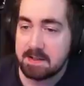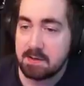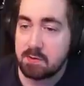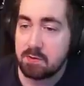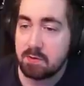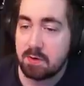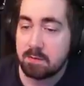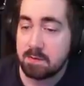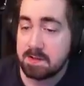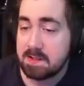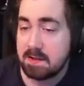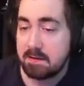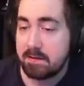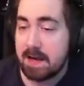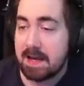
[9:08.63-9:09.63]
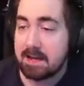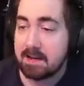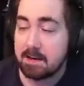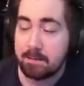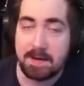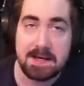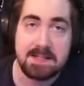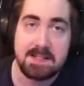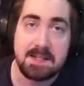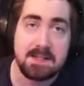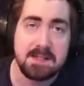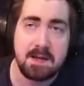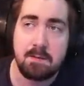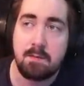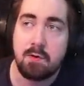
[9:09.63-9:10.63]
You obviously have had in the past things
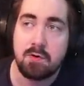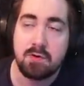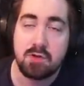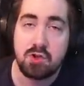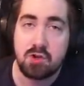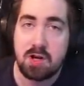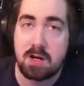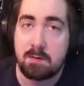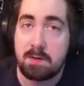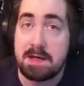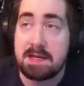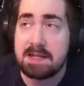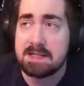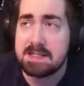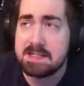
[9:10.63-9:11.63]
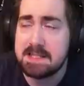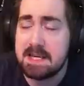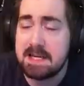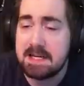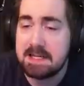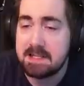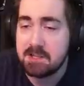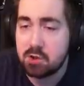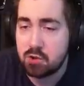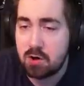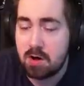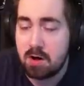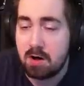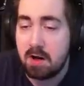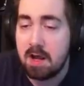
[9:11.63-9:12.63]
like Molten Strike being insanely
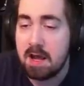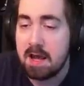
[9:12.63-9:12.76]
strong,